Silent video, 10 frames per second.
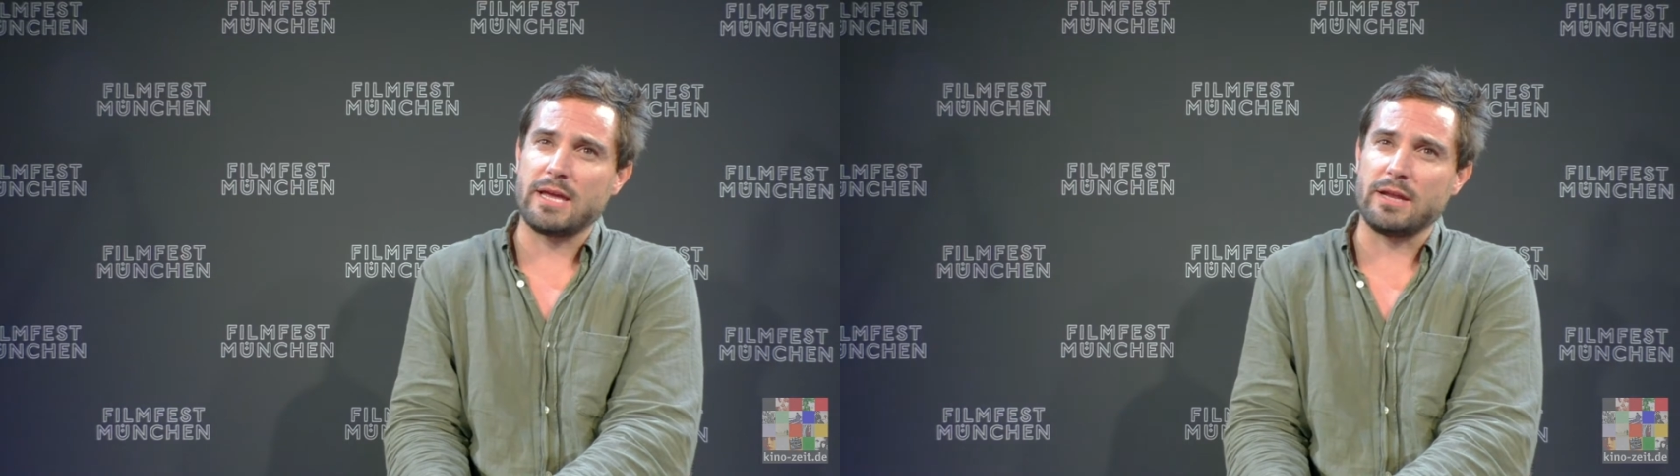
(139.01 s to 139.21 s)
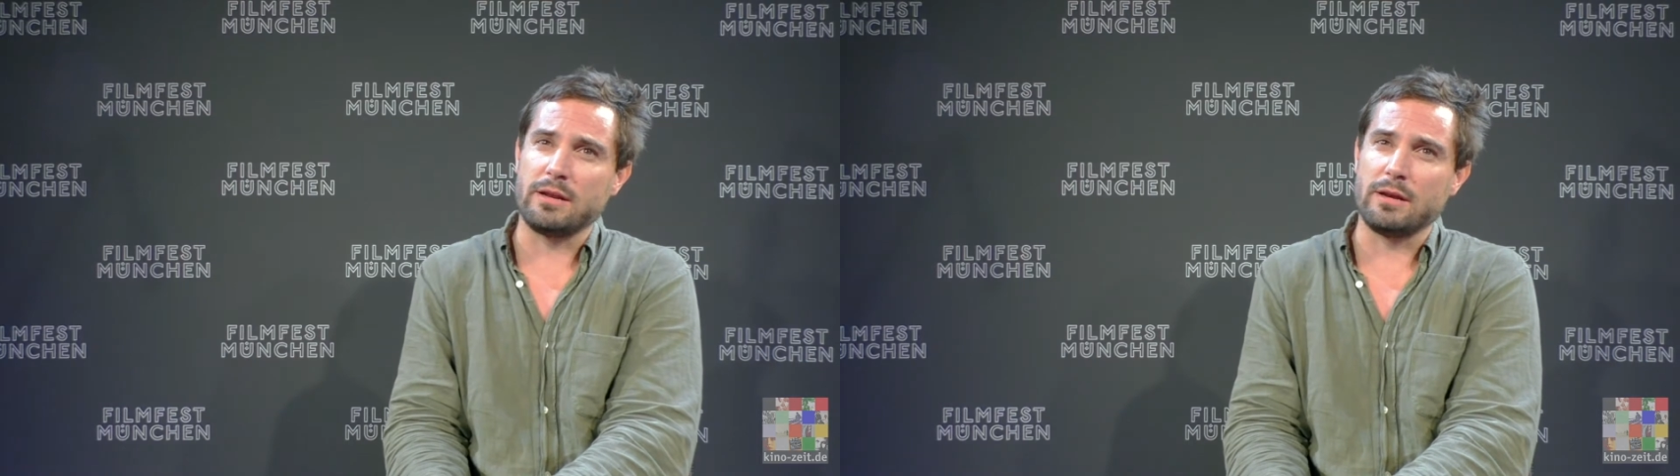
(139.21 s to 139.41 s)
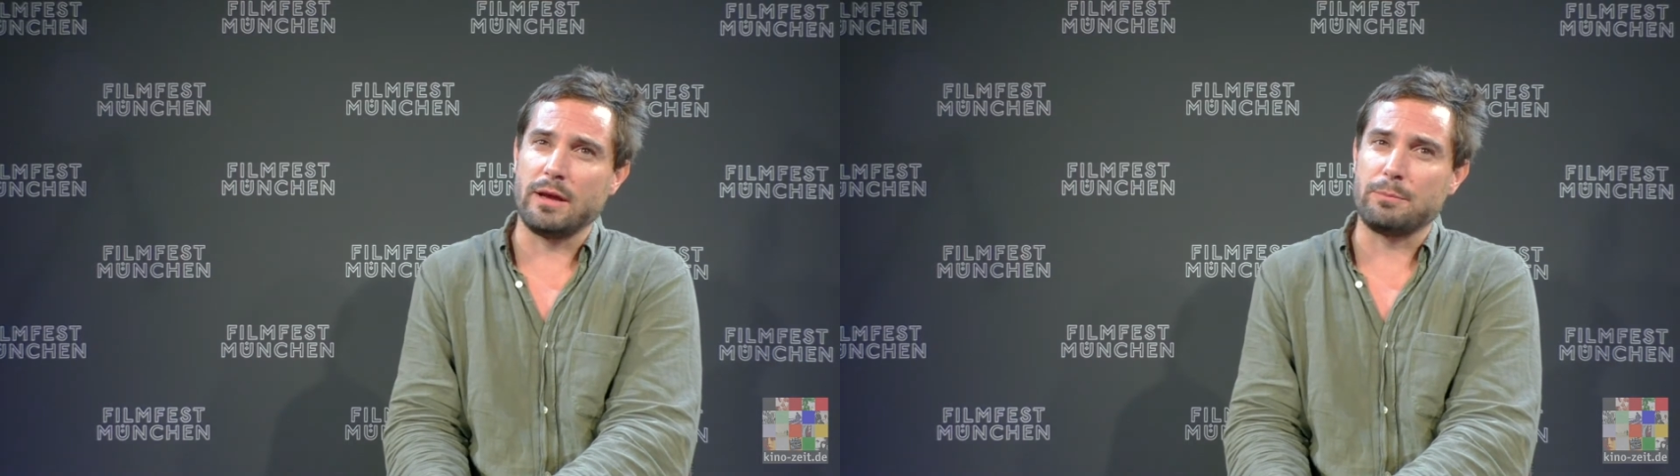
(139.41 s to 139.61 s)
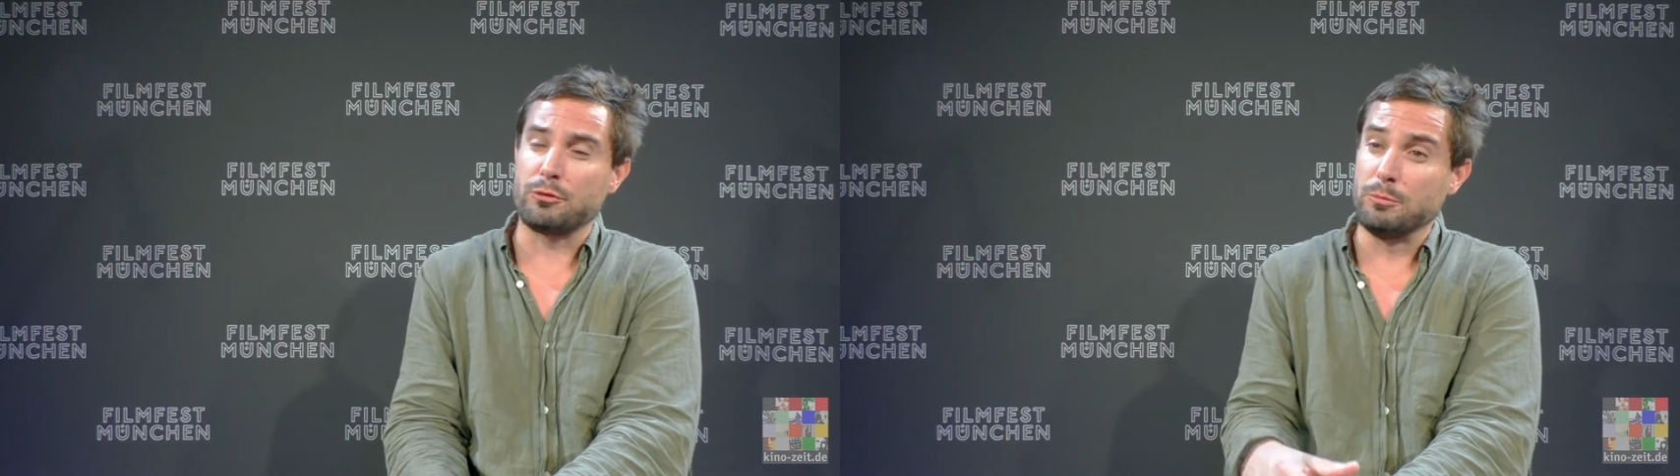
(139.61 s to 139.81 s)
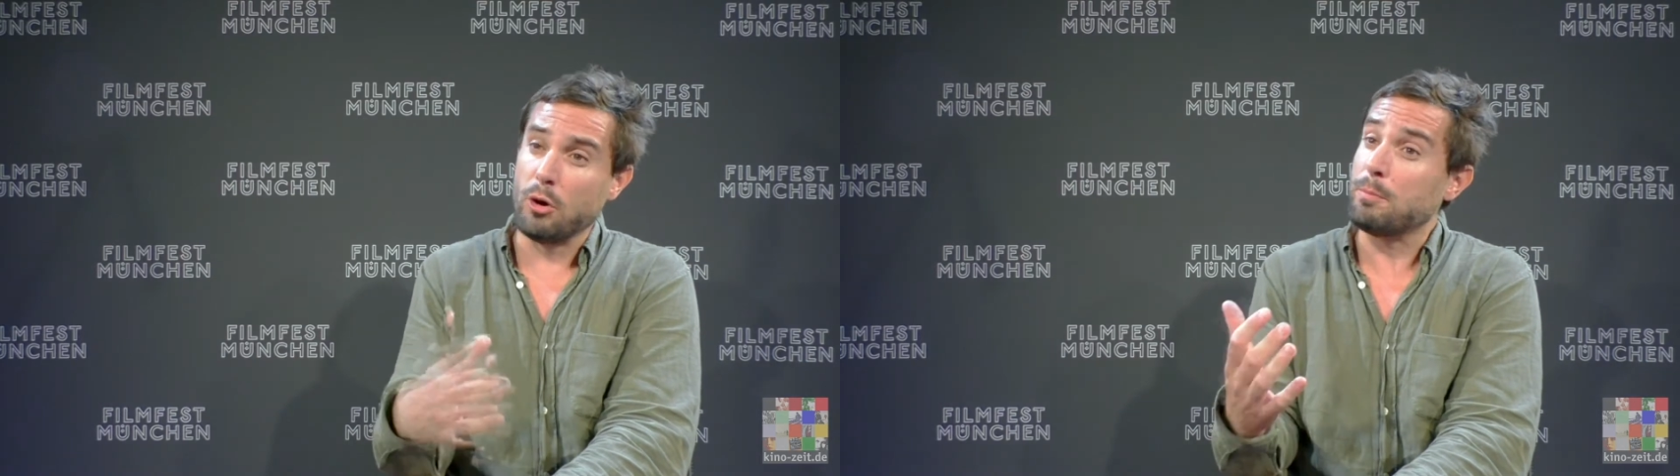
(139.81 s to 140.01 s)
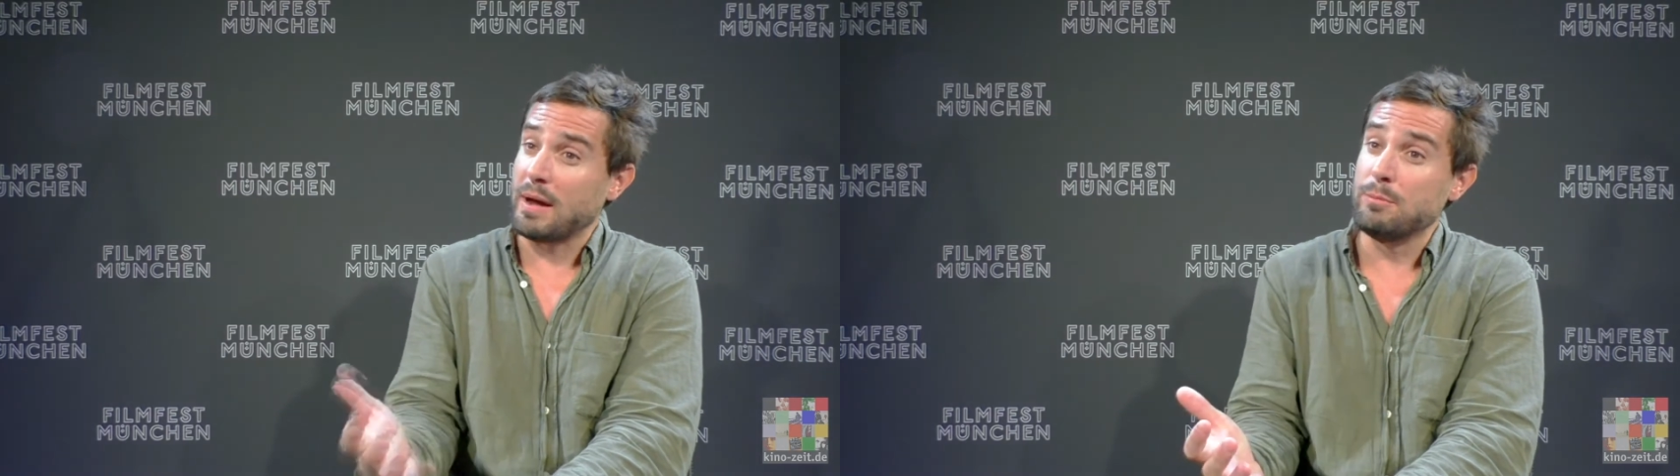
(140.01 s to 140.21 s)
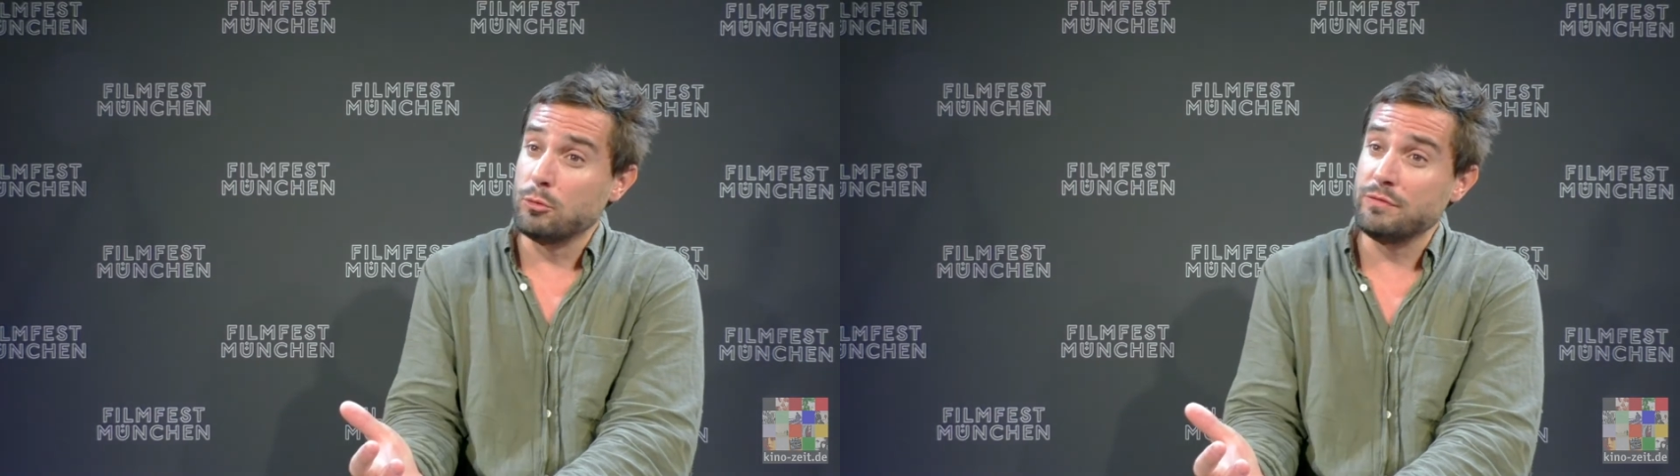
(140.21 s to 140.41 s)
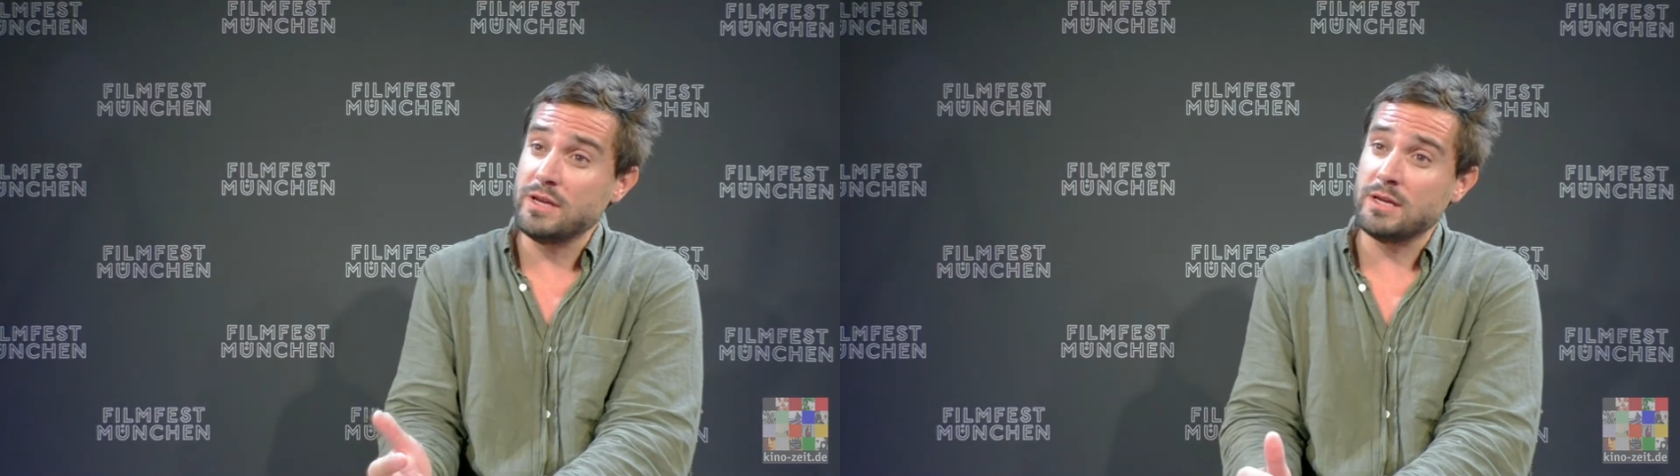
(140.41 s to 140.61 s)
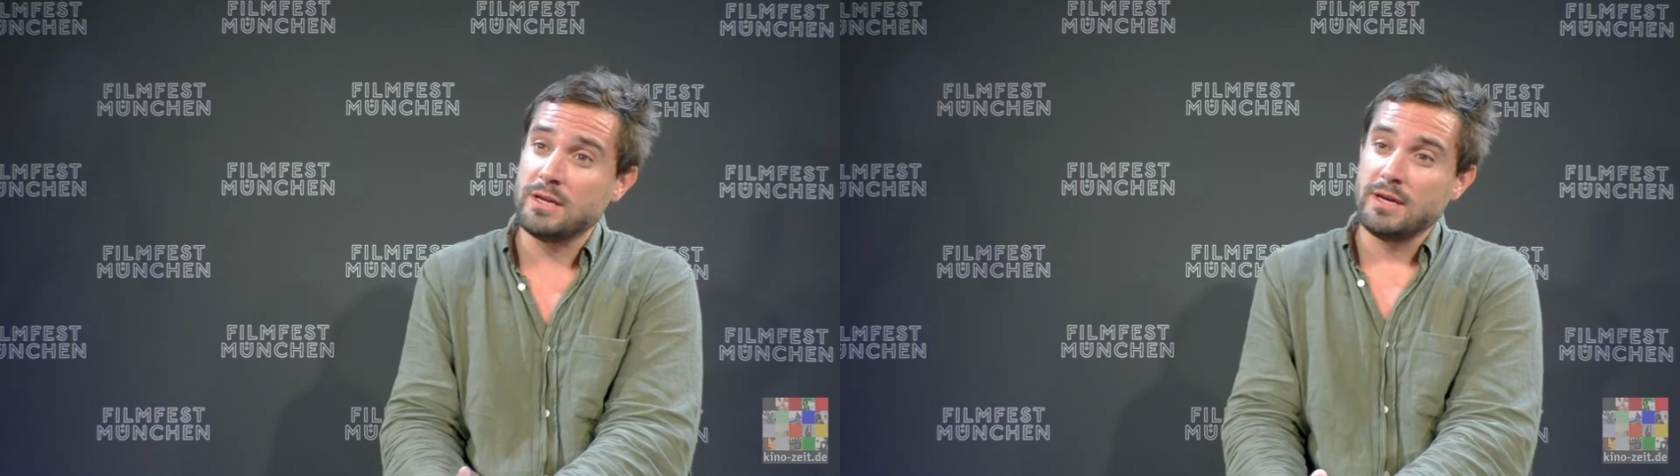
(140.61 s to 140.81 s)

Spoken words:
can promote my movie,